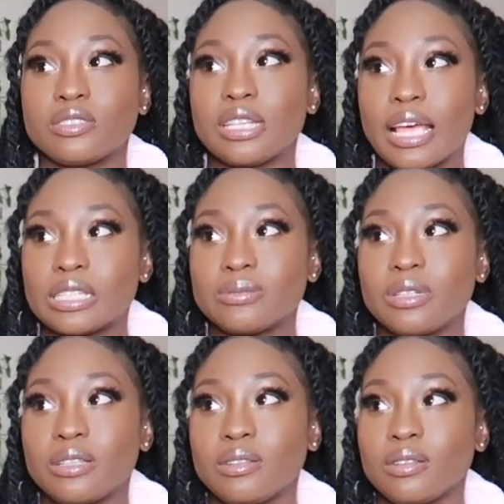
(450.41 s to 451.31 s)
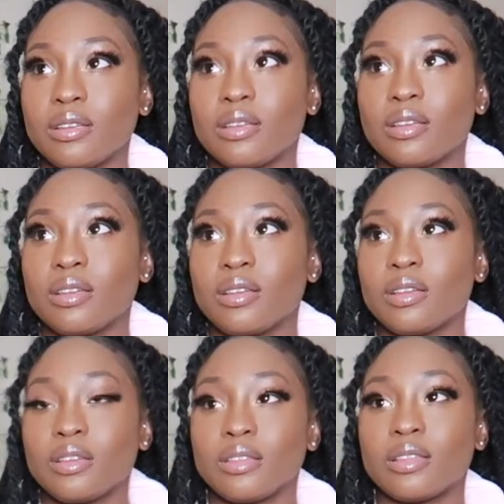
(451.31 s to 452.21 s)
jasmine,
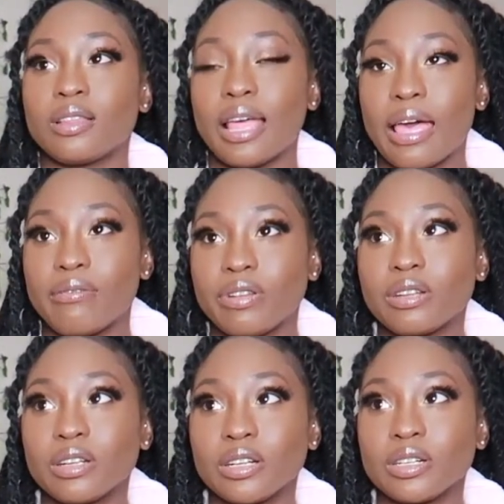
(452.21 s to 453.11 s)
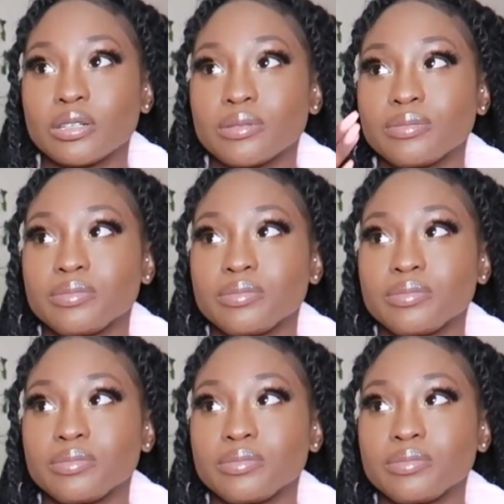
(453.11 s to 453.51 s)
the lavender,